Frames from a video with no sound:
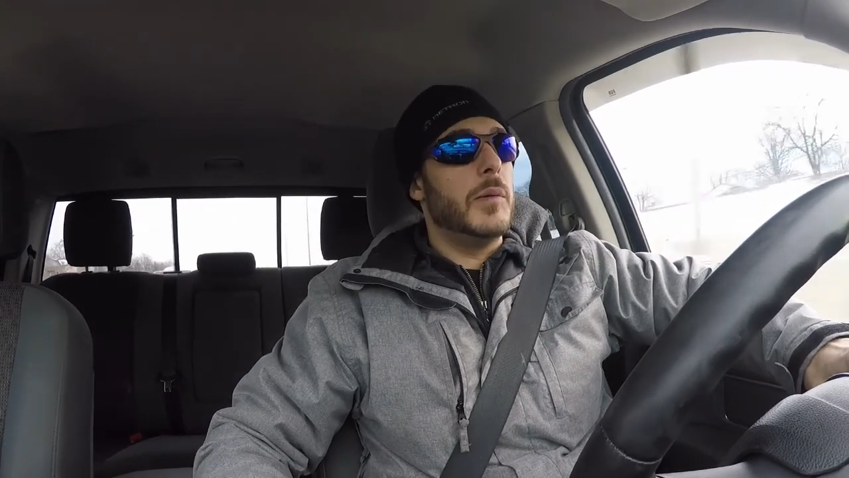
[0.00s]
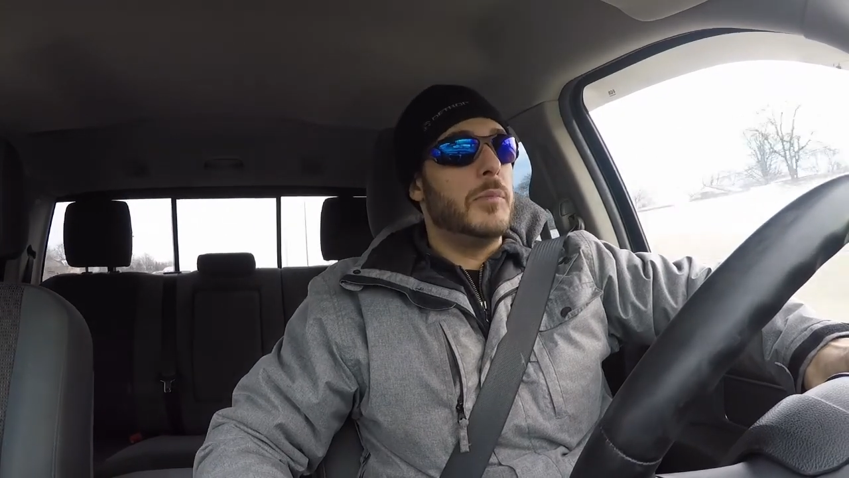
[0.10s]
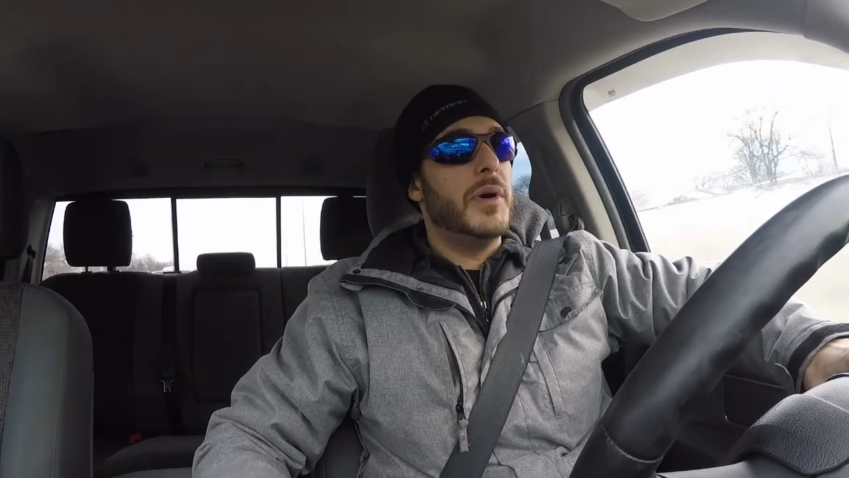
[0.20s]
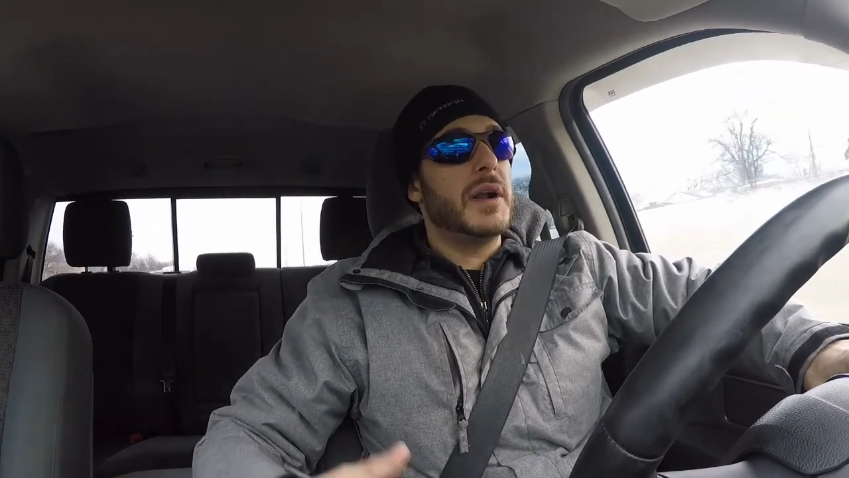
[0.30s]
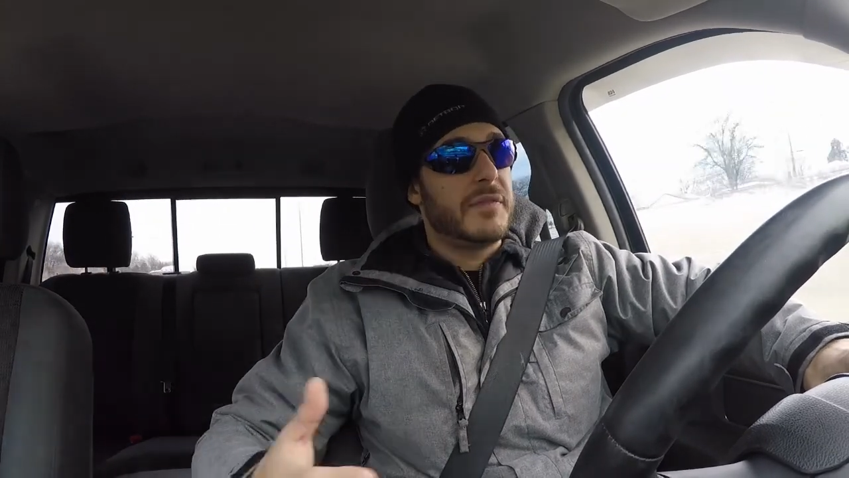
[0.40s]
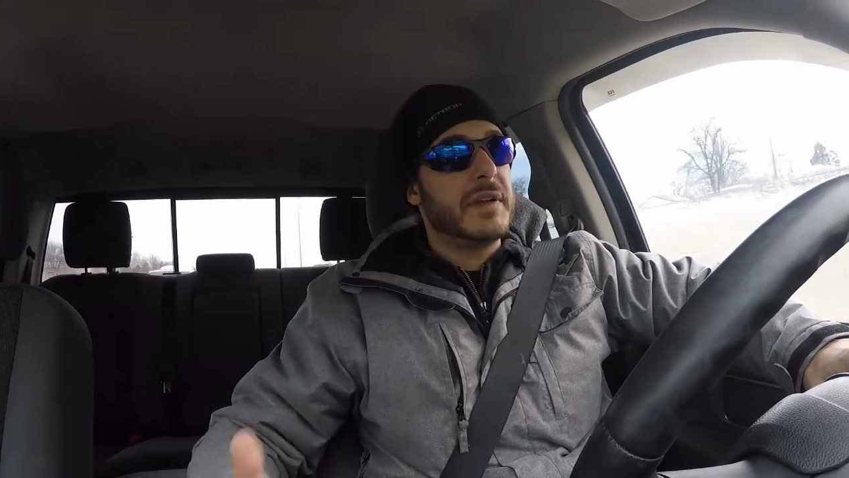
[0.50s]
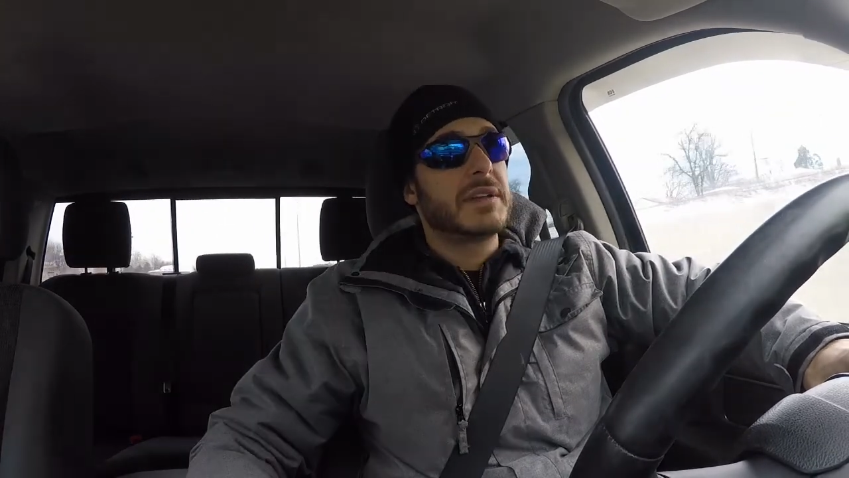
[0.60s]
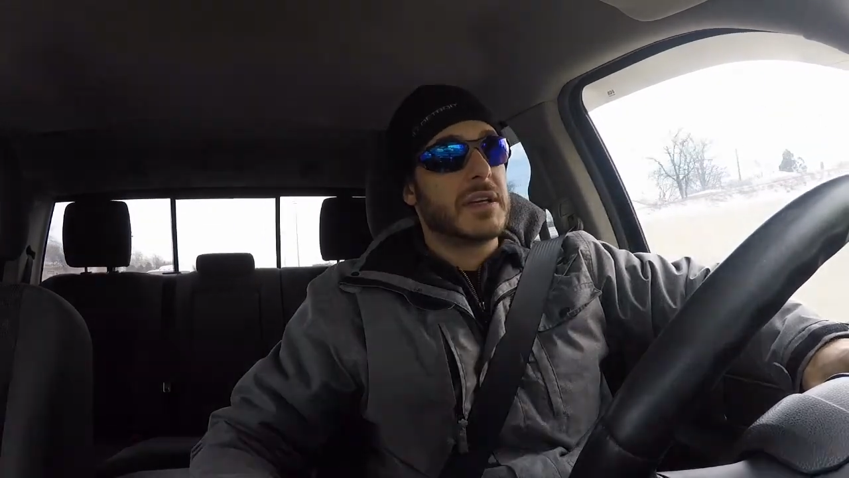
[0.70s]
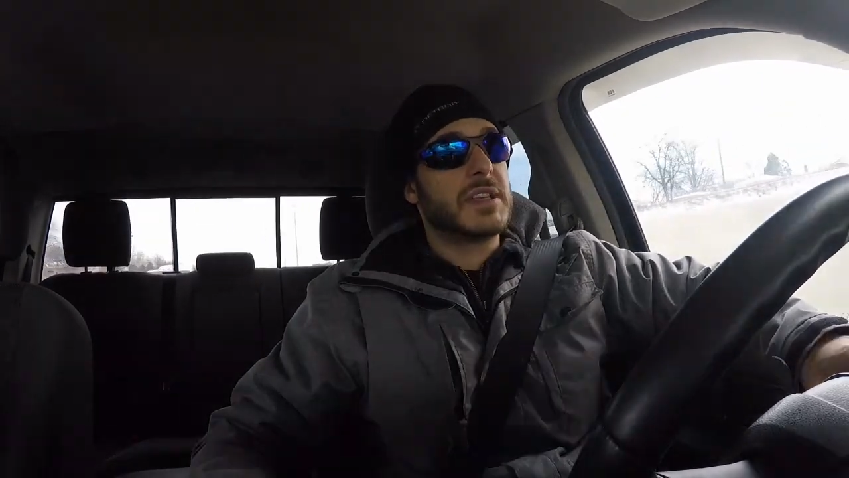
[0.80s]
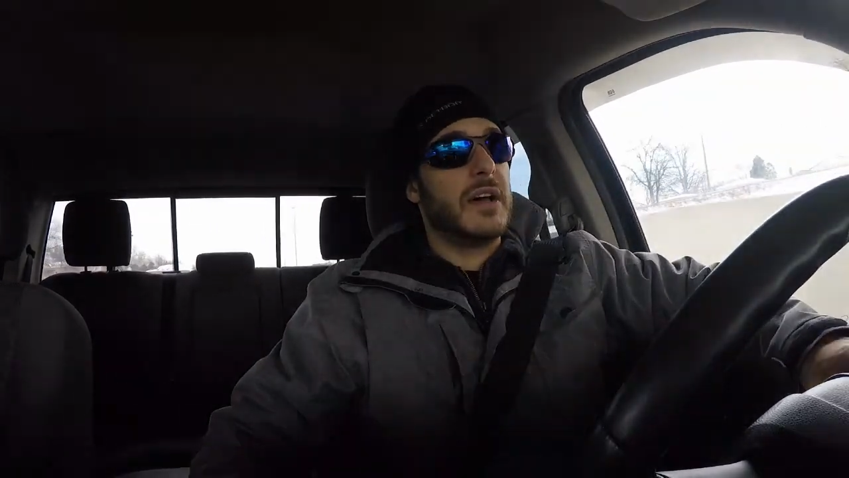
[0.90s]
But if it
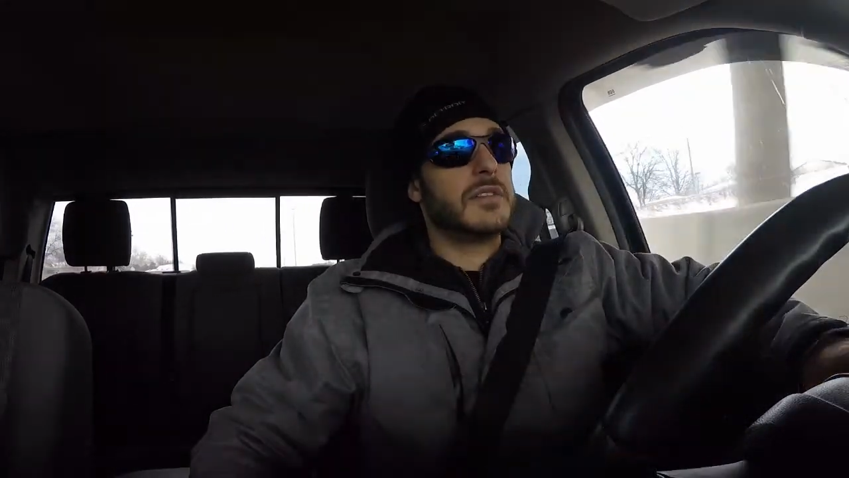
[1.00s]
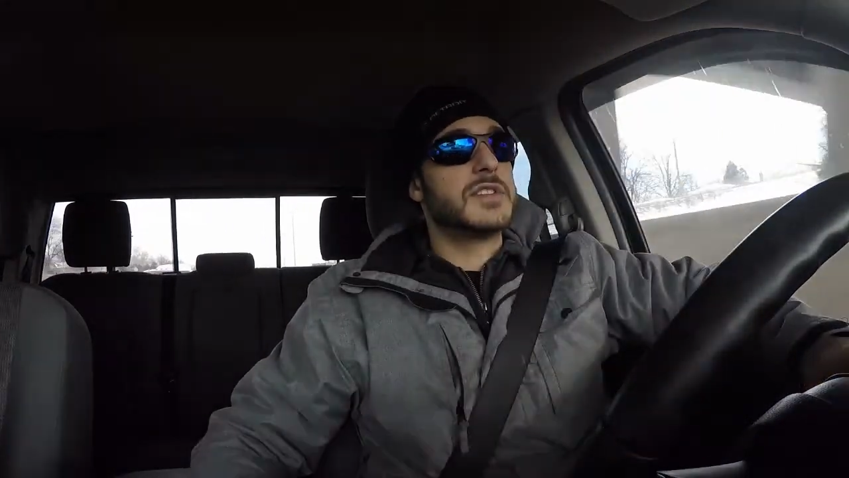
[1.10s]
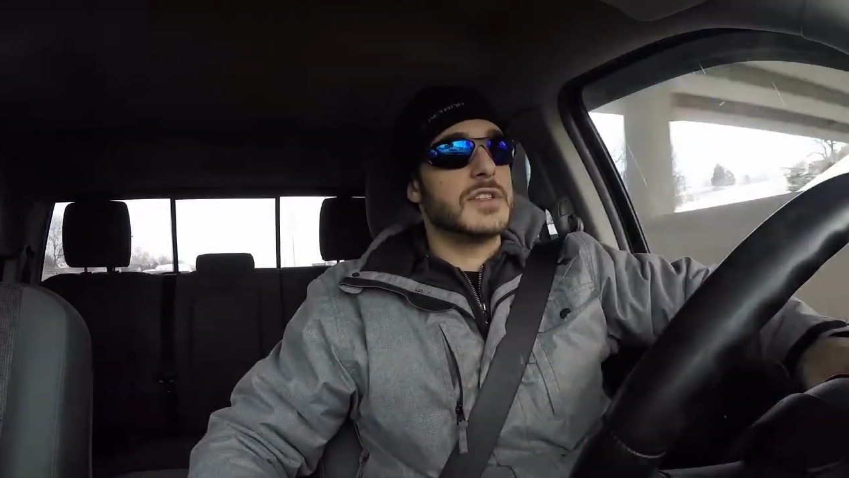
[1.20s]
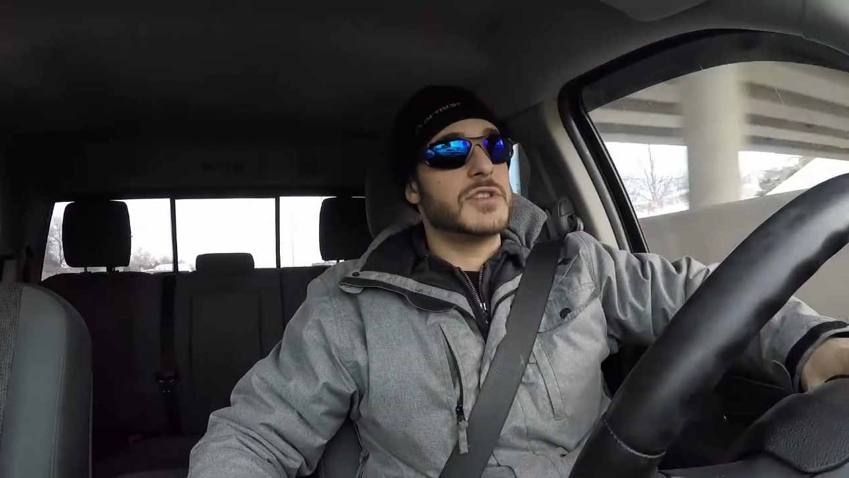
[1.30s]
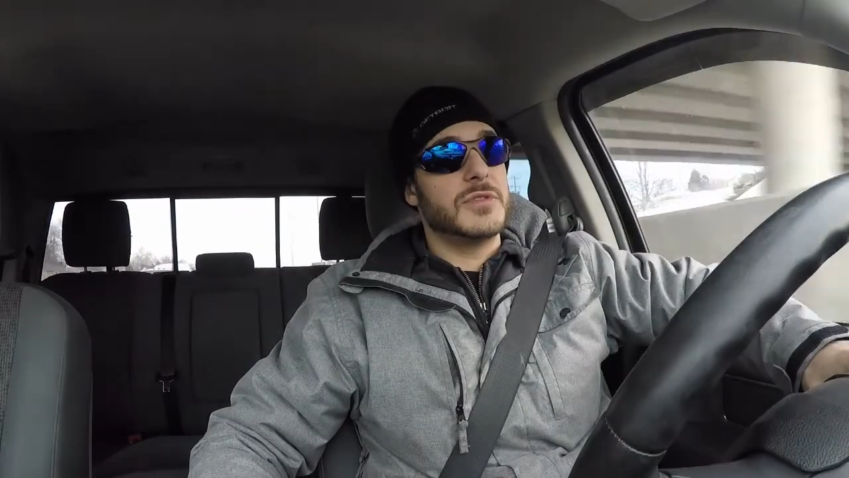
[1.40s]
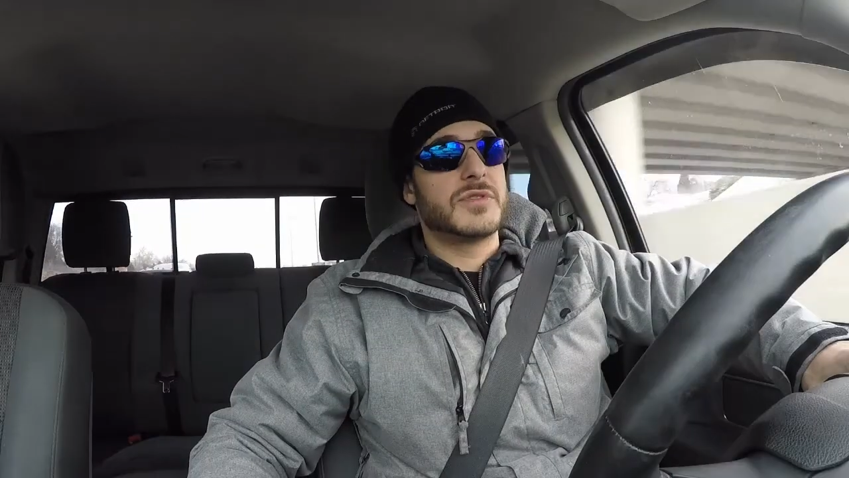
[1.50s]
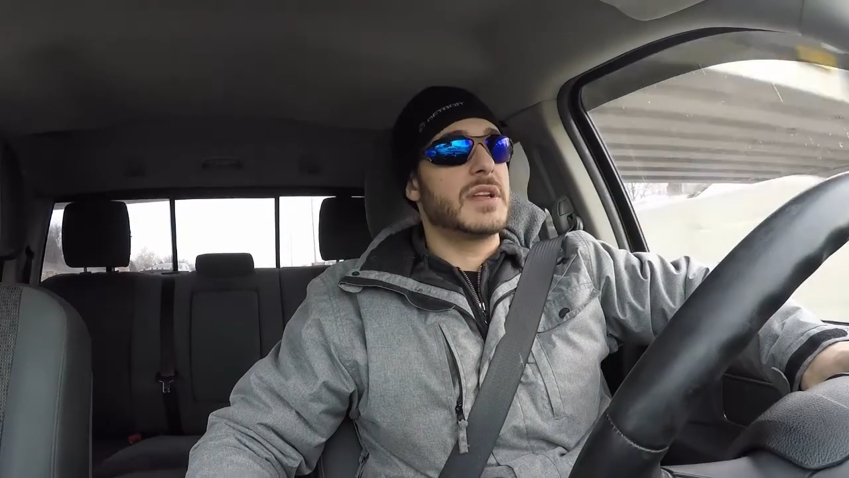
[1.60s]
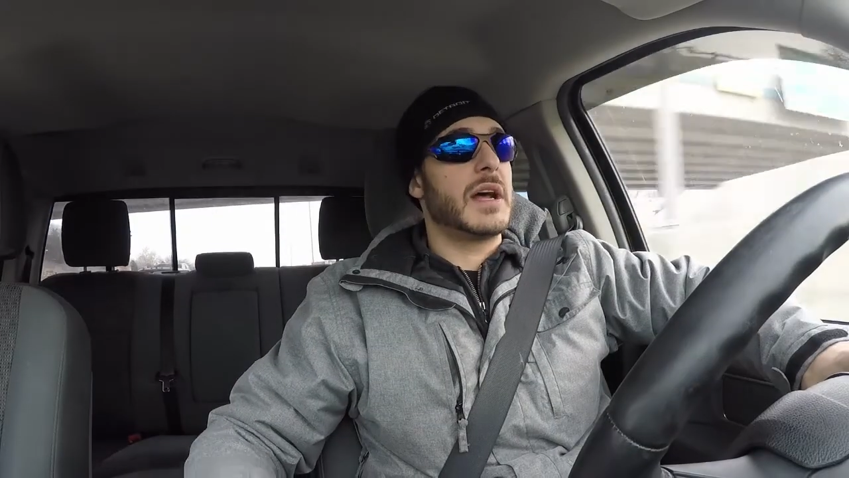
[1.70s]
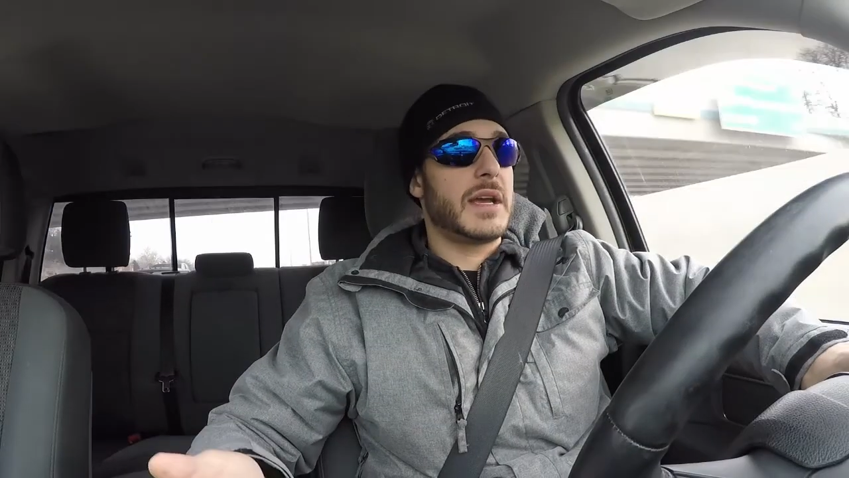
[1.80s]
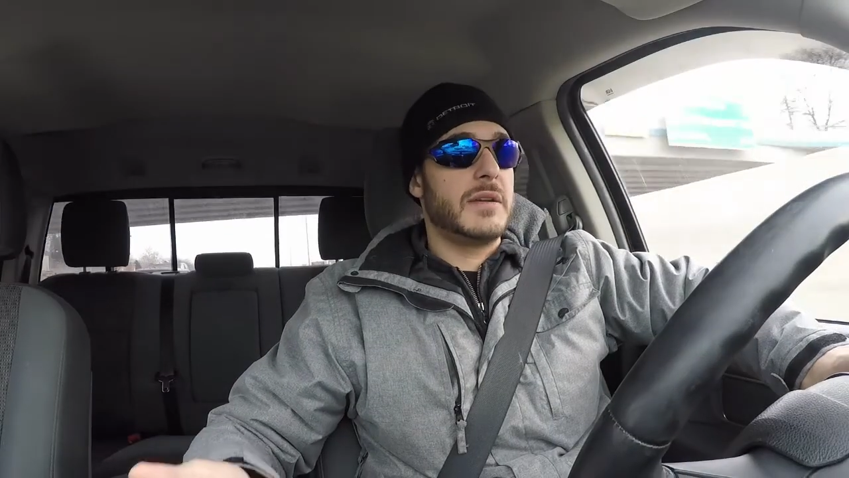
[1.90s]
does have its issues,
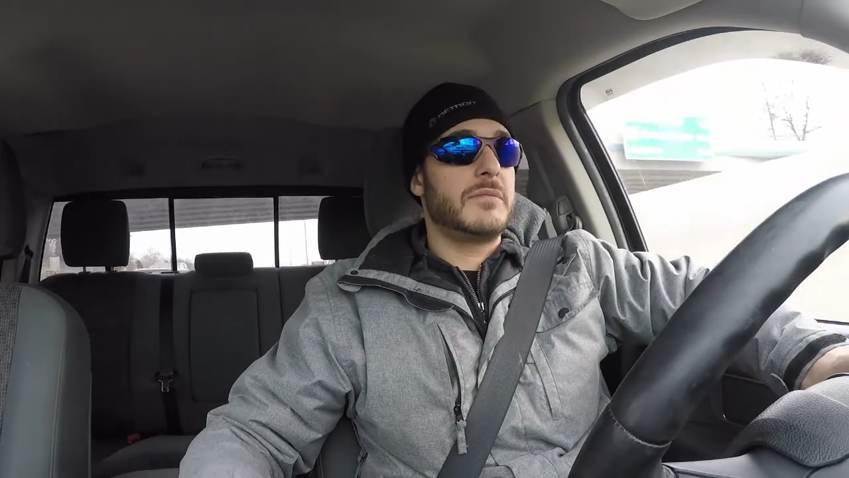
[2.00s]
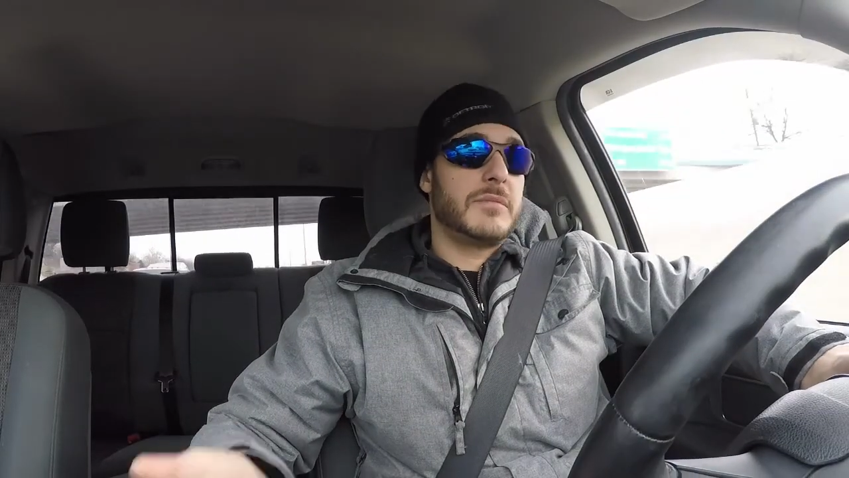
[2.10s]
then I can